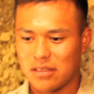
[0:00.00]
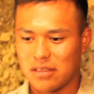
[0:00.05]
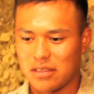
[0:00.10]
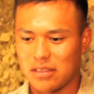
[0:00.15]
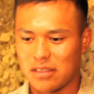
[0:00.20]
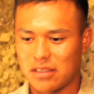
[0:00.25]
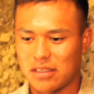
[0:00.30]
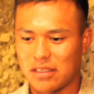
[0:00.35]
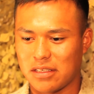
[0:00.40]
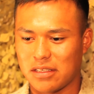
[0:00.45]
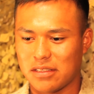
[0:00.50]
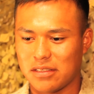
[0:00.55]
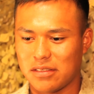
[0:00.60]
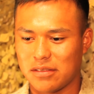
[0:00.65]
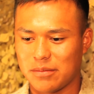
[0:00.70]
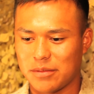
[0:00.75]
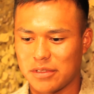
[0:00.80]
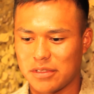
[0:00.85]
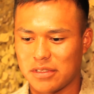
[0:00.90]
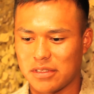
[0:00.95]
I thought
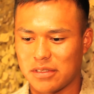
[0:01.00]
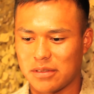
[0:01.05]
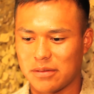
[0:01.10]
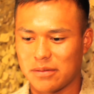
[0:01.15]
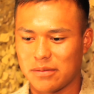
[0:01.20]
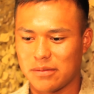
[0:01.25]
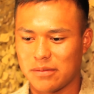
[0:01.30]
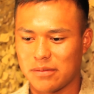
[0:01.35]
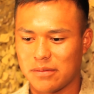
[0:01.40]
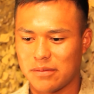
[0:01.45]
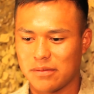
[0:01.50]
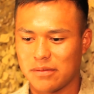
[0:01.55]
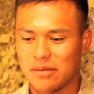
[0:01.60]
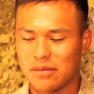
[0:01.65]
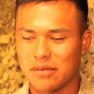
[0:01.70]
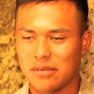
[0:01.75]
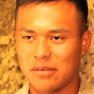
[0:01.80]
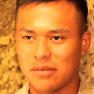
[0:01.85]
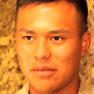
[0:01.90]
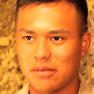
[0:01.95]
to myself,
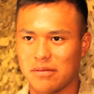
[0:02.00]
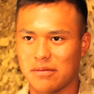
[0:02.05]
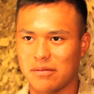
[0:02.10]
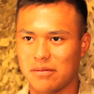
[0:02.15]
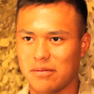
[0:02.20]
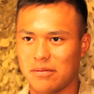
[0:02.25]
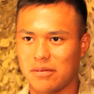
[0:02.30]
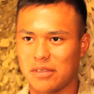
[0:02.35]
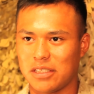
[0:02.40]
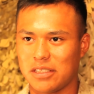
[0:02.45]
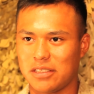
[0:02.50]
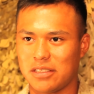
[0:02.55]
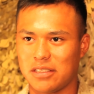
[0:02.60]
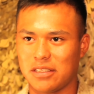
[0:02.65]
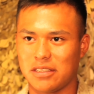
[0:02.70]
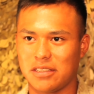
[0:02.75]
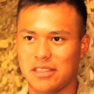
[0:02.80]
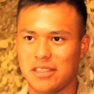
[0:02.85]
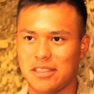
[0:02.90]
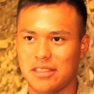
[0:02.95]
why should
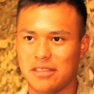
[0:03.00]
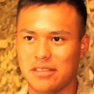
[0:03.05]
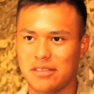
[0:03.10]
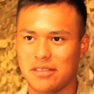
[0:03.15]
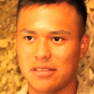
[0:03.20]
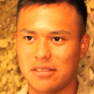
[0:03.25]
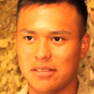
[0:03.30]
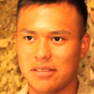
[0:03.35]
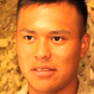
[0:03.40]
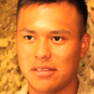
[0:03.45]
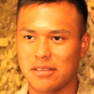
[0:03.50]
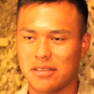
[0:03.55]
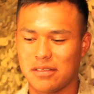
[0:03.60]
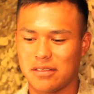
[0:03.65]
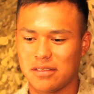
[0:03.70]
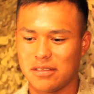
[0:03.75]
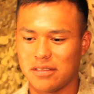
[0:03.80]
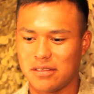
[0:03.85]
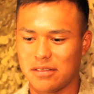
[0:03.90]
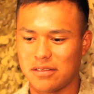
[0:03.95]
I change?
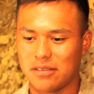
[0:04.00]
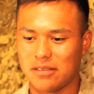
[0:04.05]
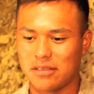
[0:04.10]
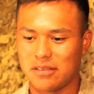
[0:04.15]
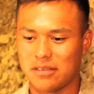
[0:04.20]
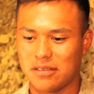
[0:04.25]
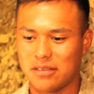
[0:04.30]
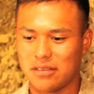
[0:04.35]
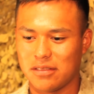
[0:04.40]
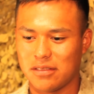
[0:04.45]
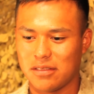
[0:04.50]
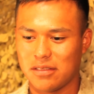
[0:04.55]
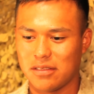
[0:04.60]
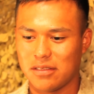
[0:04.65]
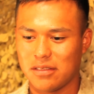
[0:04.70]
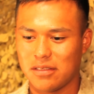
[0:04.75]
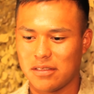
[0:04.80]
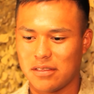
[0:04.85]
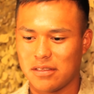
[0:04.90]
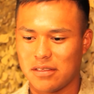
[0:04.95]
You know,
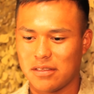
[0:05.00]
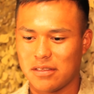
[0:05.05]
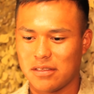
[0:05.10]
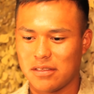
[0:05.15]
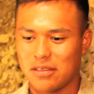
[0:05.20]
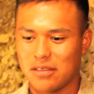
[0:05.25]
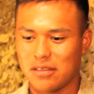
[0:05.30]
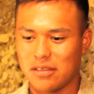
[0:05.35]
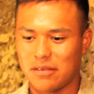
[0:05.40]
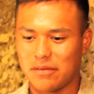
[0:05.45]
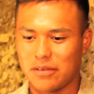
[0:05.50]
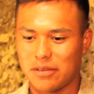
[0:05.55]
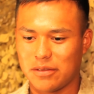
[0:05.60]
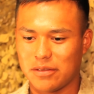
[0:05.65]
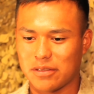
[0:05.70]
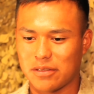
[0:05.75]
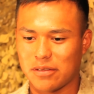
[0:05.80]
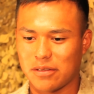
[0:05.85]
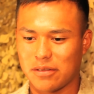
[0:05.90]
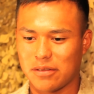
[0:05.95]
I've
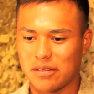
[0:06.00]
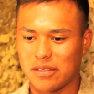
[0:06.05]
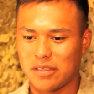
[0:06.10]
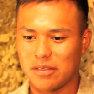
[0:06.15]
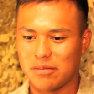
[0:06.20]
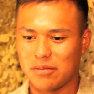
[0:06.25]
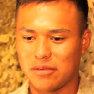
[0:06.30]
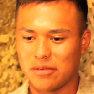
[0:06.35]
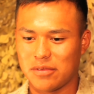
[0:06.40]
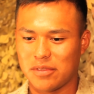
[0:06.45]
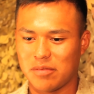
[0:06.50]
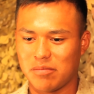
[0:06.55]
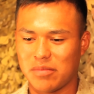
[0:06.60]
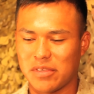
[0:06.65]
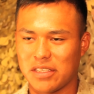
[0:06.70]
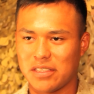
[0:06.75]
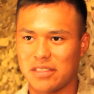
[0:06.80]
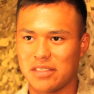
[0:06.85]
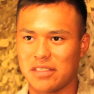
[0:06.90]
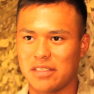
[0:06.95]
always grown up doing the
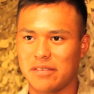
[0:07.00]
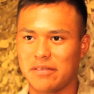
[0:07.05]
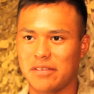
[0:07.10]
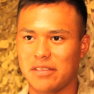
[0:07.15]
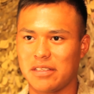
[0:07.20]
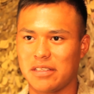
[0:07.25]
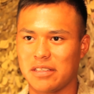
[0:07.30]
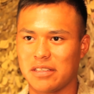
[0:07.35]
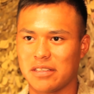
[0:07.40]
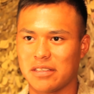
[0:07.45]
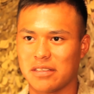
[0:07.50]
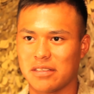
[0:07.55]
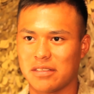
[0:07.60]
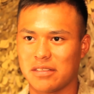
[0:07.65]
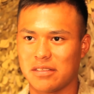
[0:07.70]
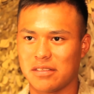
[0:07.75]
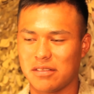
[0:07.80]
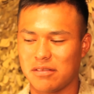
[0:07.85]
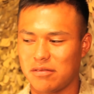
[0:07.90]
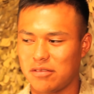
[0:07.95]
best at everything,
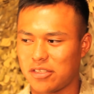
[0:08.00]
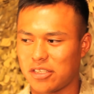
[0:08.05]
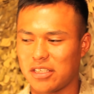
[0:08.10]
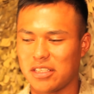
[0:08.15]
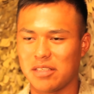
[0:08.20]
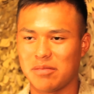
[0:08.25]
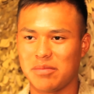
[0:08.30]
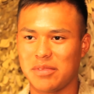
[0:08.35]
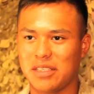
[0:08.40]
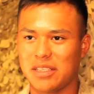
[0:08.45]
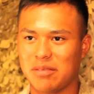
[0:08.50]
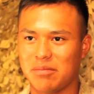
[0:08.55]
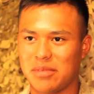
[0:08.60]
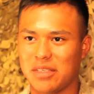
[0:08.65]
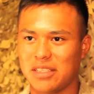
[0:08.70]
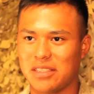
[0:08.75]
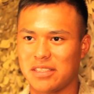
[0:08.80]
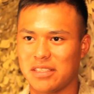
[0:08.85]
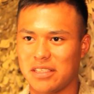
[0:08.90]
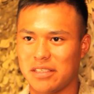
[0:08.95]
trying to be the
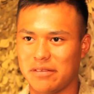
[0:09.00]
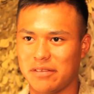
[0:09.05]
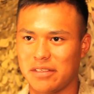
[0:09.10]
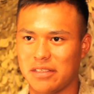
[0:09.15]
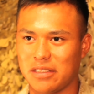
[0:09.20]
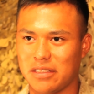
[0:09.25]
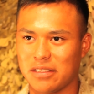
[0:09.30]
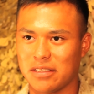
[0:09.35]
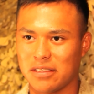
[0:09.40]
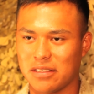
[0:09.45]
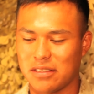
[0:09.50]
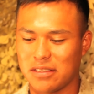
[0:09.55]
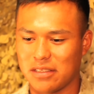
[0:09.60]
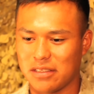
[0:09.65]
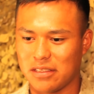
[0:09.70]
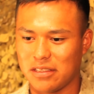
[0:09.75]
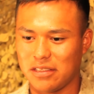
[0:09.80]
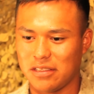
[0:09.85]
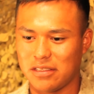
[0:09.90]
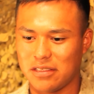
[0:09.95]
best at everything,
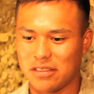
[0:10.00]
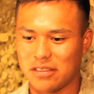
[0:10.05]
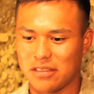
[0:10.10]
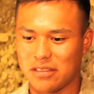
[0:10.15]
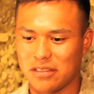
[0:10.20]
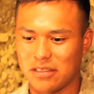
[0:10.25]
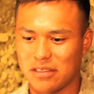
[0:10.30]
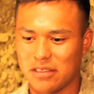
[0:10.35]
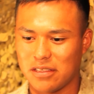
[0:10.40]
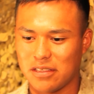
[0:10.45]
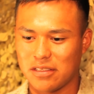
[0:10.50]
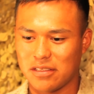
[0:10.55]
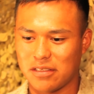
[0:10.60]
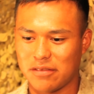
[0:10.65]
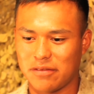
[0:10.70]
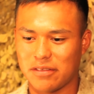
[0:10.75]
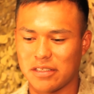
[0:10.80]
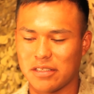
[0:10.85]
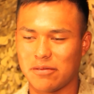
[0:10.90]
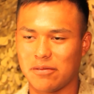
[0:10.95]
at least. And I
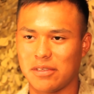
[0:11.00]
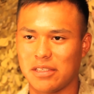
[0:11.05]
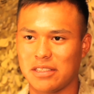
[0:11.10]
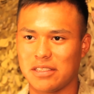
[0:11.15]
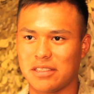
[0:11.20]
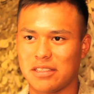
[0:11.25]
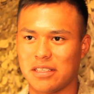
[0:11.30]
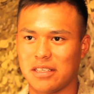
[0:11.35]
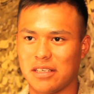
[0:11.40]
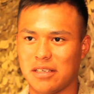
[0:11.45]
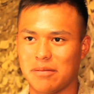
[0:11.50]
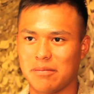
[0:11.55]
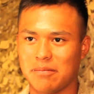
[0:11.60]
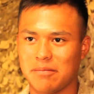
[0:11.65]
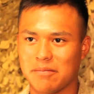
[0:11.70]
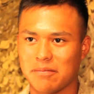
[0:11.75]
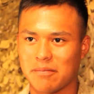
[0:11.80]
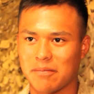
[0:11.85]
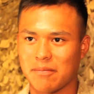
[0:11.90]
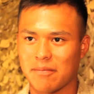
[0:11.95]
figured why stop.
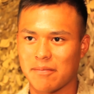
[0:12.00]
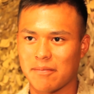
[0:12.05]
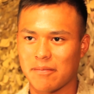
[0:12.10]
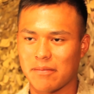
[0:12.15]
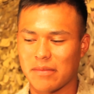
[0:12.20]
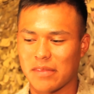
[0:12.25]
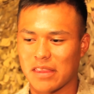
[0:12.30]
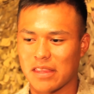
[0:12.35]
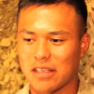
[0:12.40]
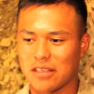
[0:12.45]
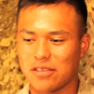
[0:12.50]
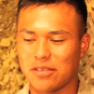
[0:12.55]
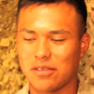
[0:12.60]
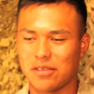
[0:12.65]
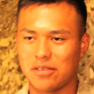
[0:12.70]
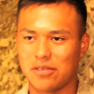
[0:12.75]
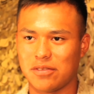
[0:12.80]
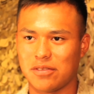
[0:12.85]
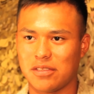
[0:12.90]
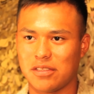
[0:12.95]
So
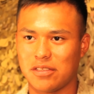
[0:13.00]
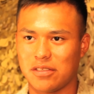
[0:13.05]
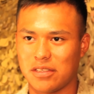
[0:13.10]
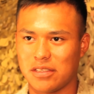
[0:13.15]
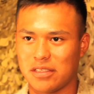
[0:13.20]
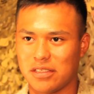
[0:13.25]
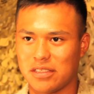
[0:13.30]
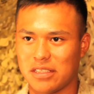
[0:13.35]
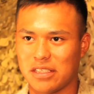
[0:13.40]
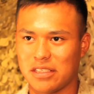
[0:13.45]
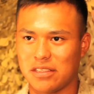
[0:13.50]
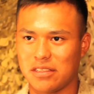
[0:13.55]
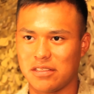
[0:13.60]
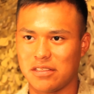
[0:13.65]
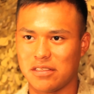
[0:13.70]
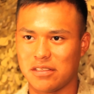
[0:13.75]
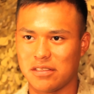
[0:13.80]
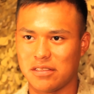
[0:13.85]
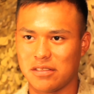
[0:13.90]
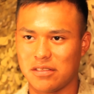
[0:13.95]
I joined. So I decided
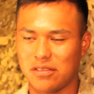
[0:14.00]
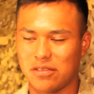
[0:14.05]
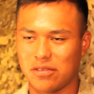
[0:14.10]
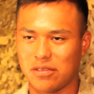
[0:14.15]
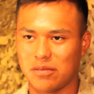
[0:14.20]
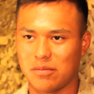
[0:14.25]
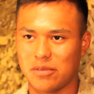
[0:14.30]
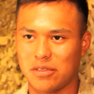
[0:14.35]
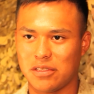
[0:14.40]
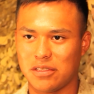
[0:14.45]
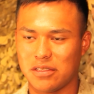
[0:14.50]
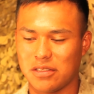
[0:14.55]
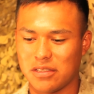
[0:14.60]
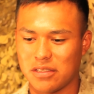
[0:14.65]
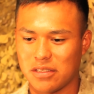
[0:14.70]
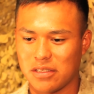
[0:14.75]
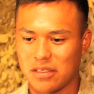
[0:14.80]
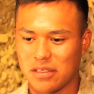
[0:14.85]
to join the Marines.